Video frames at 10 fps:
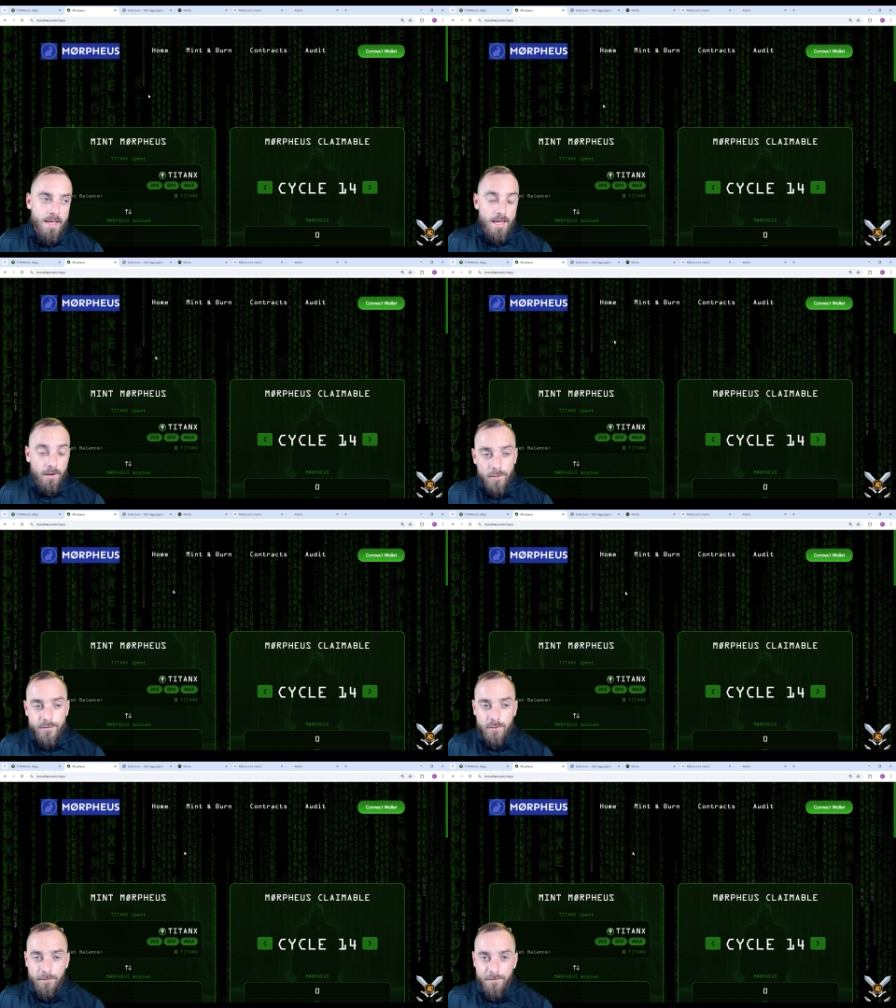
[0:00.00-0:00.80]
And
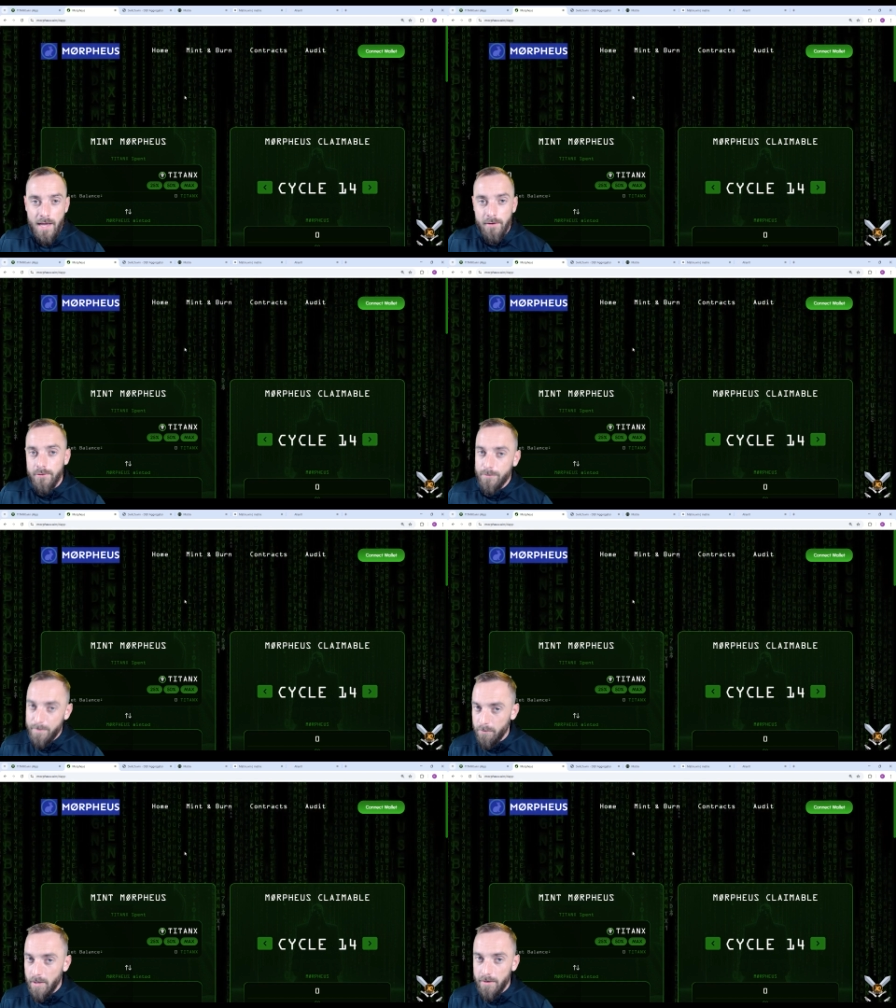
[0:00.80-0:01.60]
also the founder, just
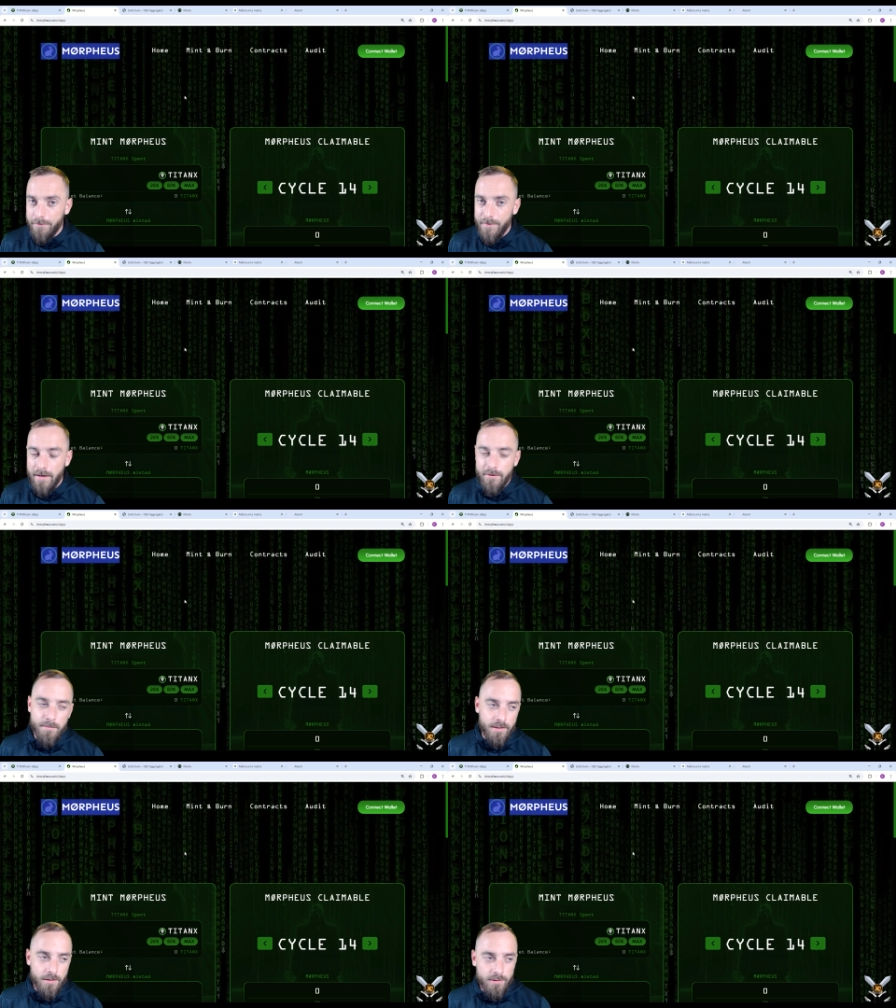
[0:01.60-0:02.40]
be wary of the founder,
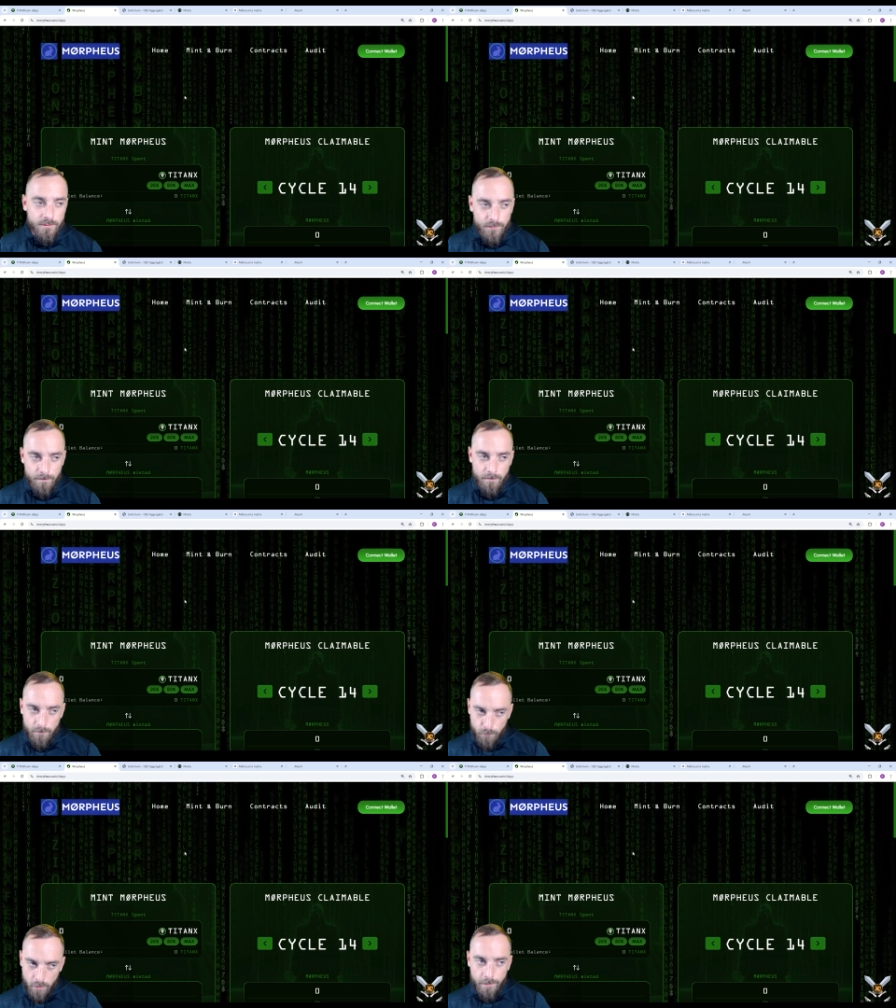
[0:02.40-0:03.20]
because
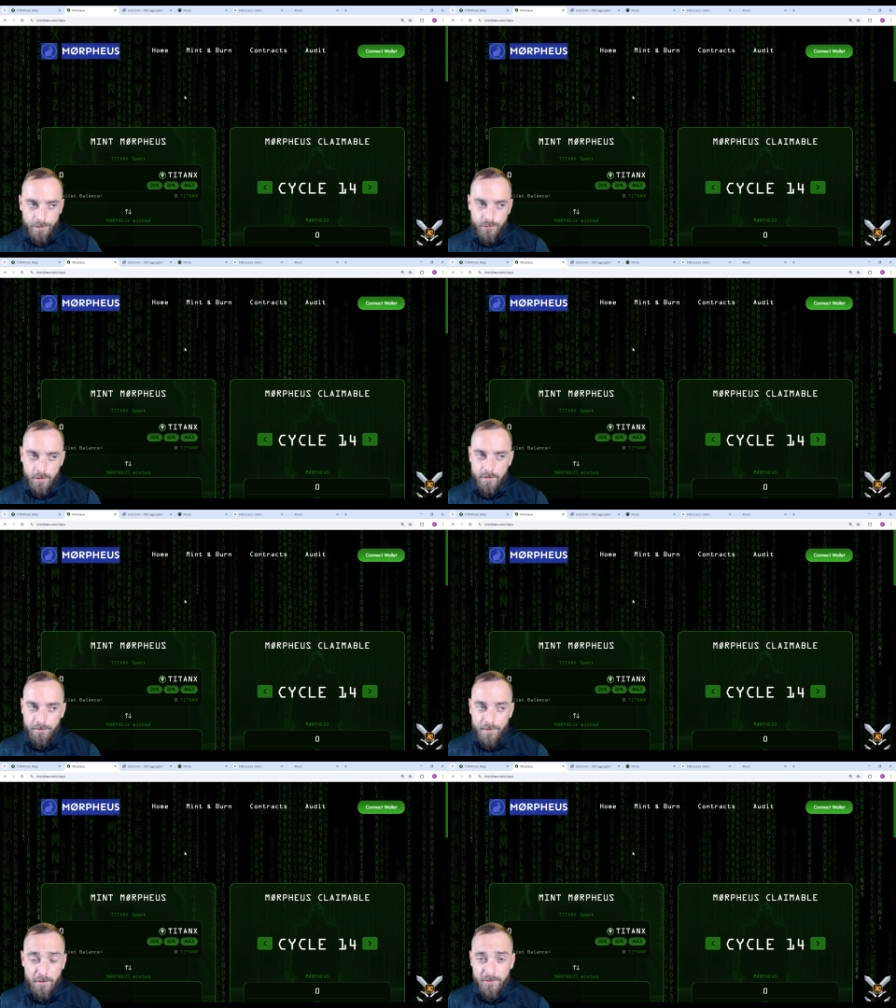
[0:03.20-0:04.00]
word on the street, the
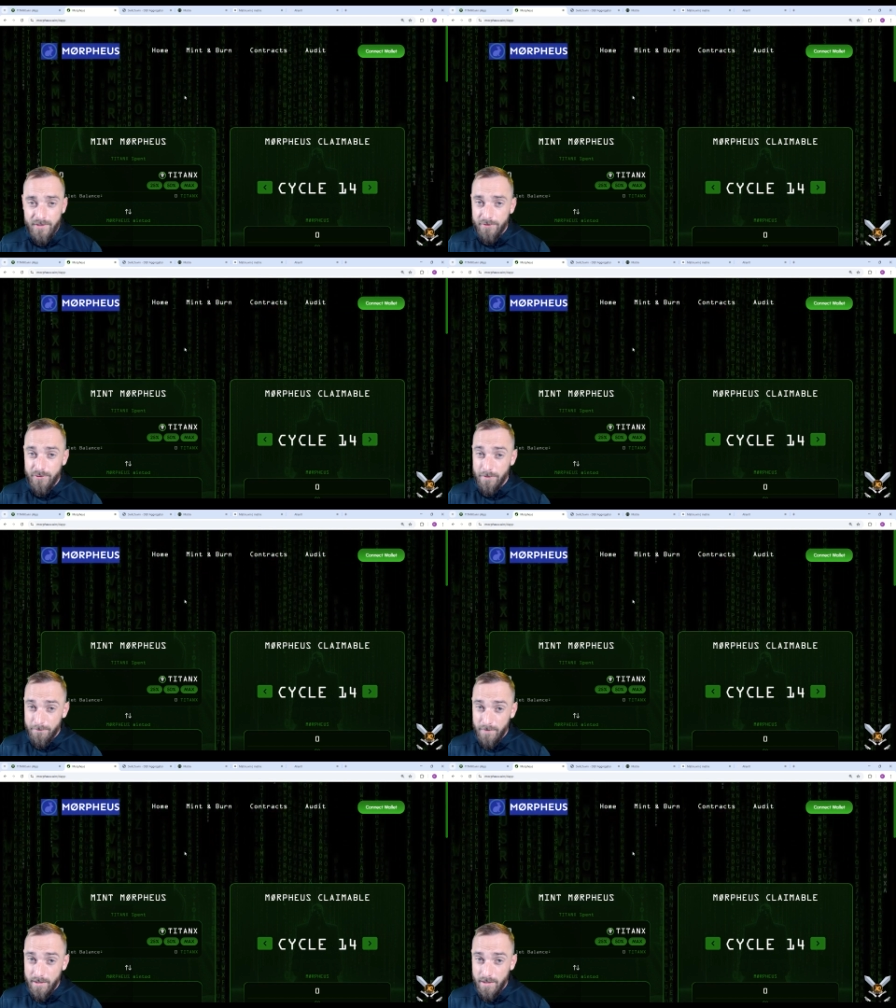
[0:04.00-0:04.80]
founder is actually a
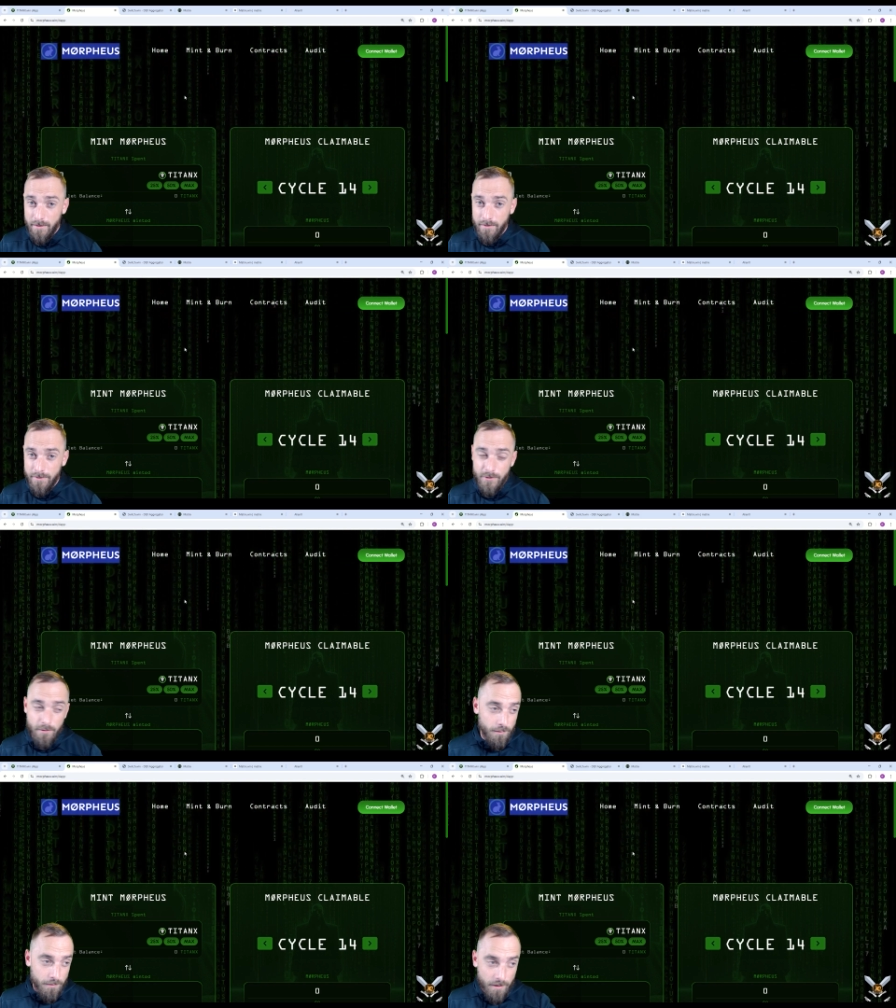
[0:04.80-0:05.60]
vegan.
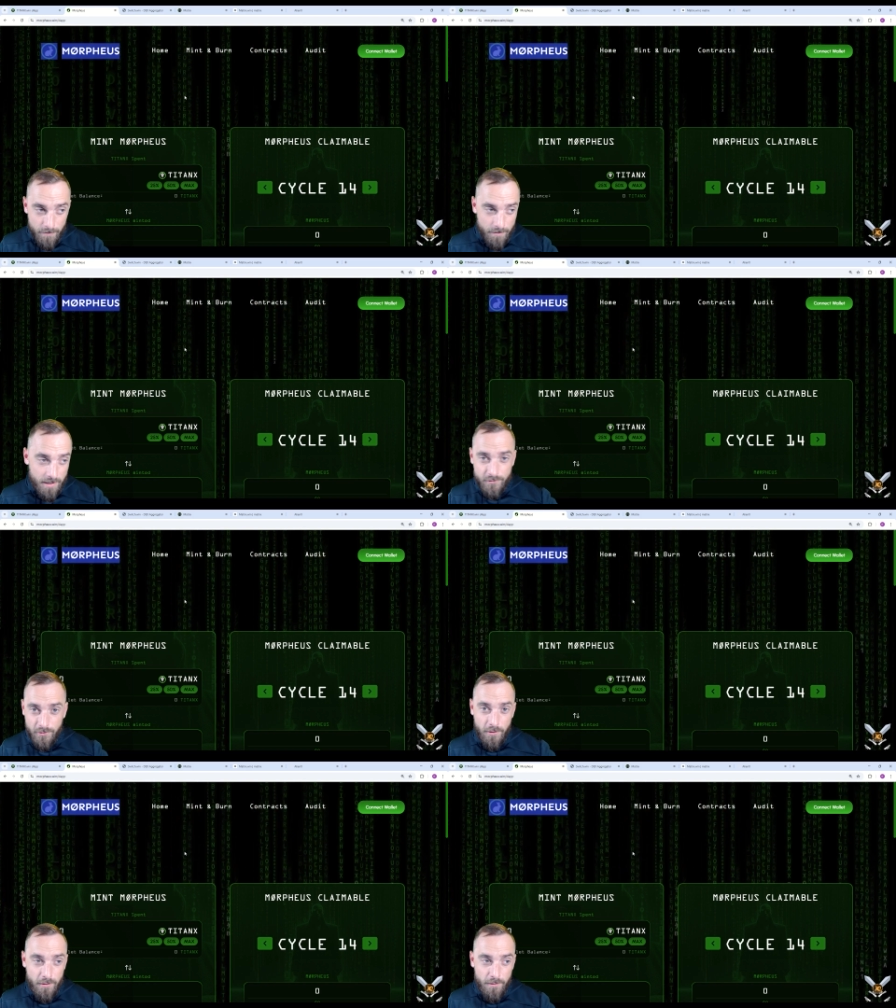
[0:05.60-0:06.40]
So I'm not
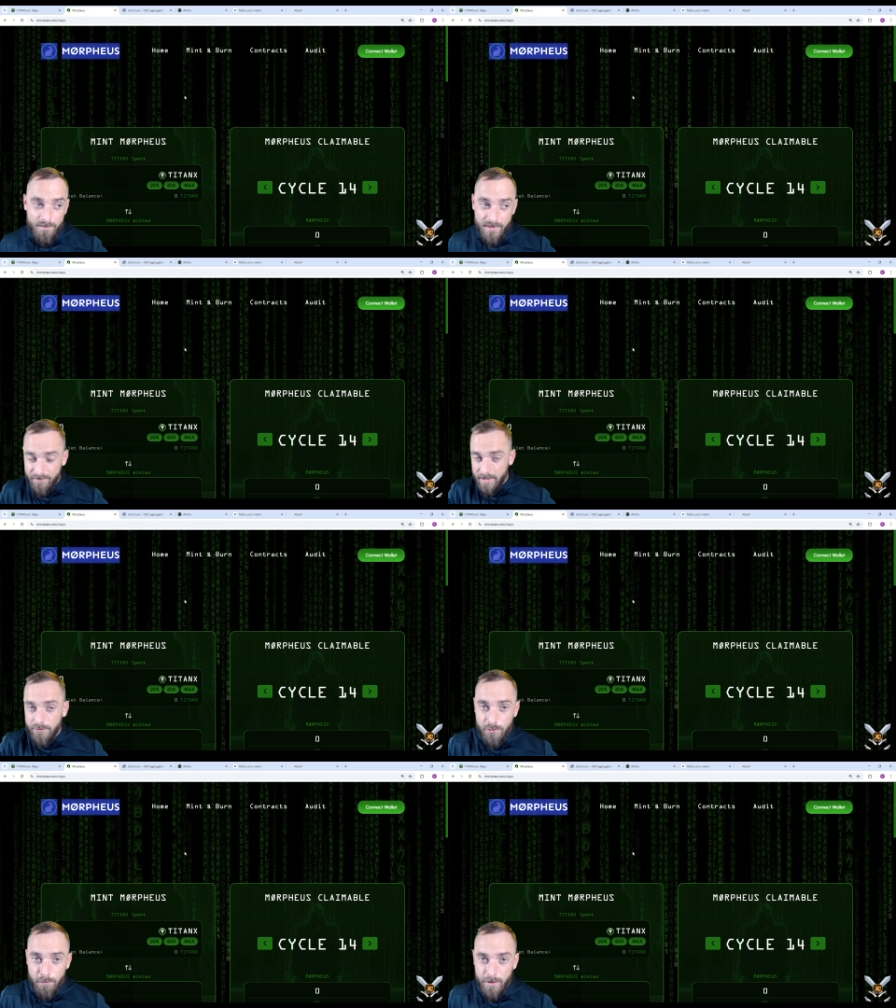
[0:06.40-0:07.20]
sure if that's
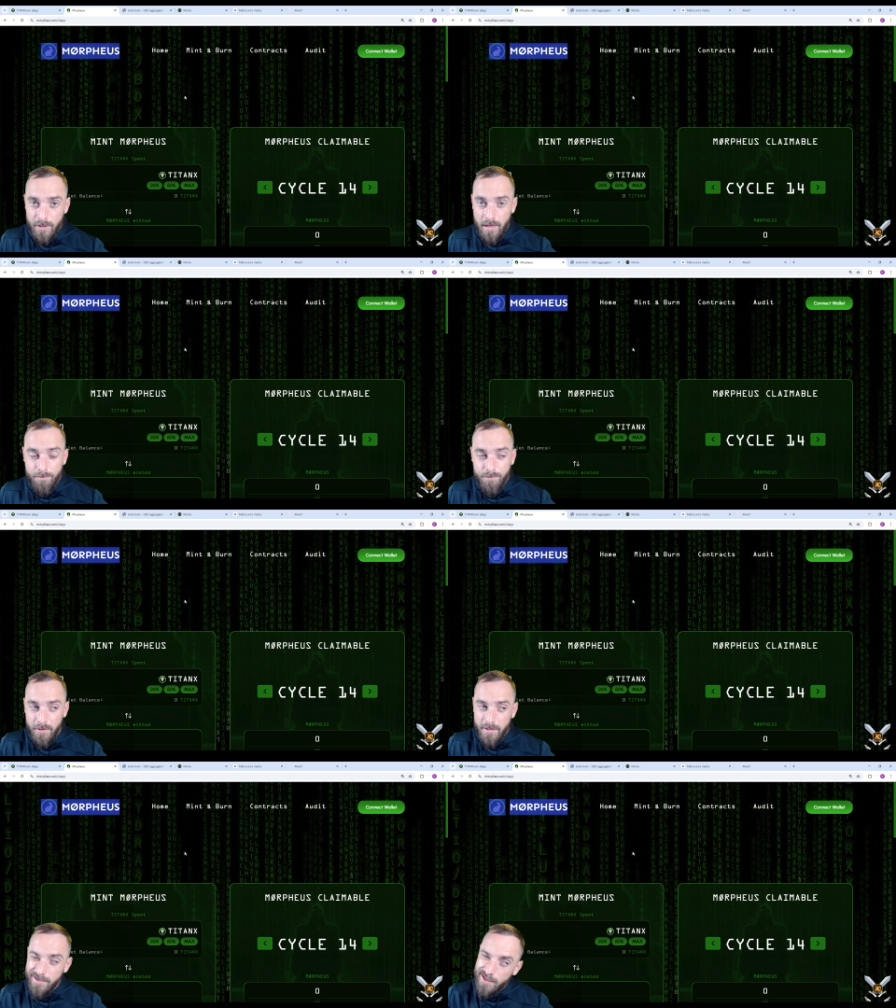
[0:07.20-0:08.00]
true or not,
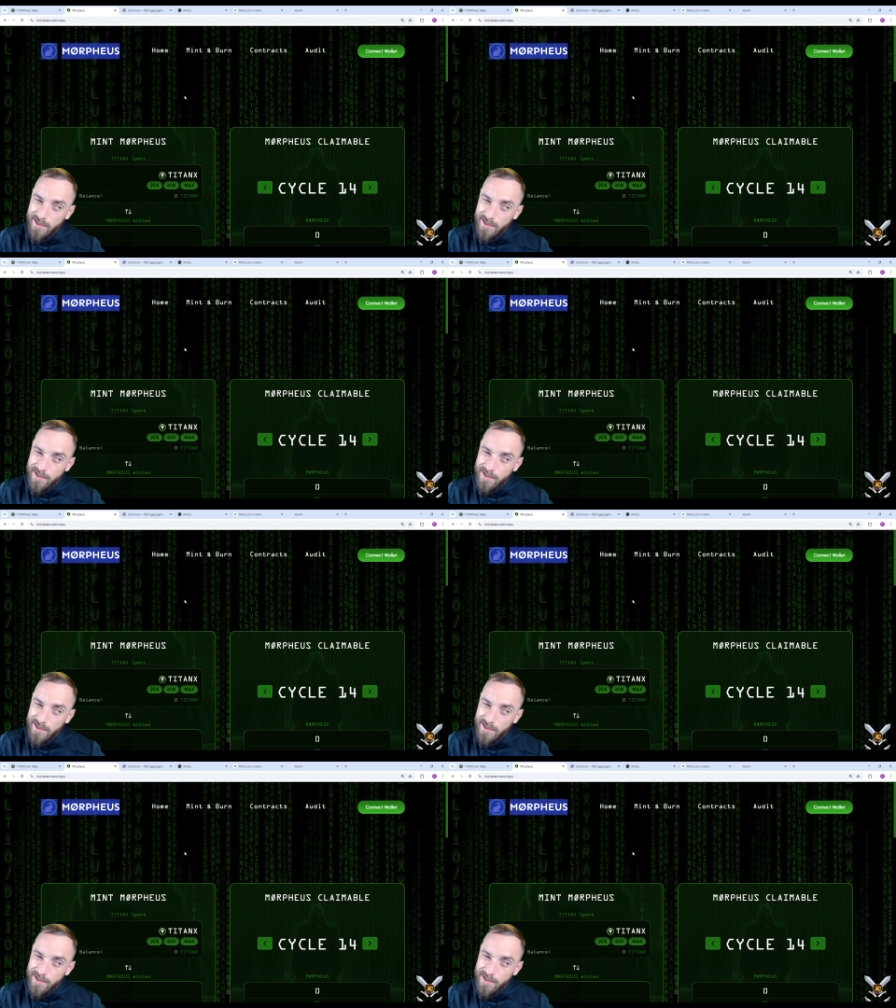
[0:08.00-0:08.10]
but